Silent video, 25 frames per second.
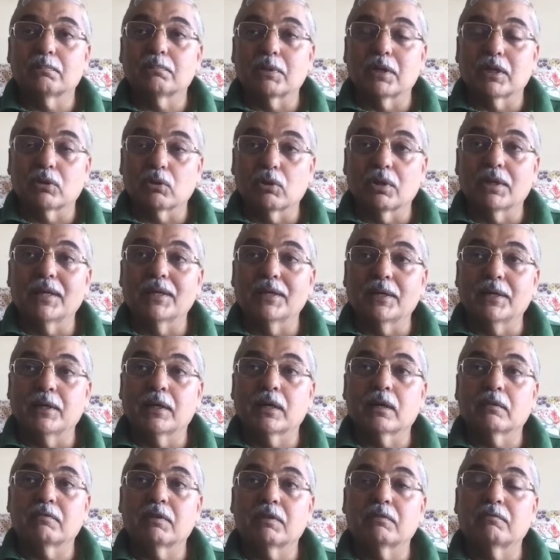particularly in
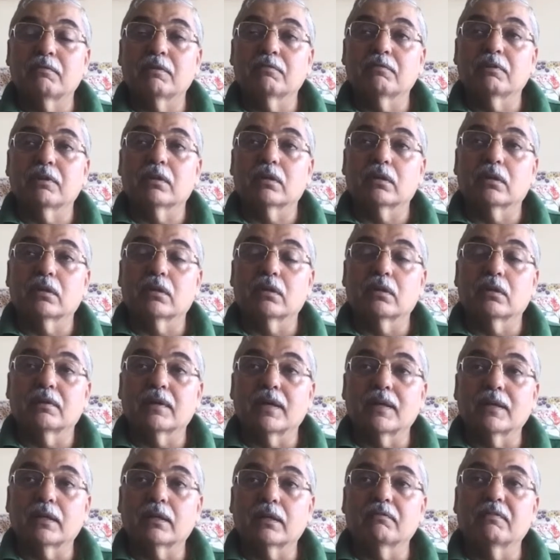India, where we were
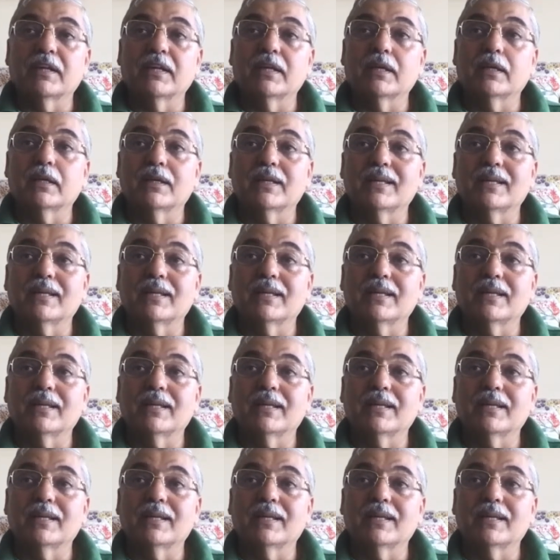relatively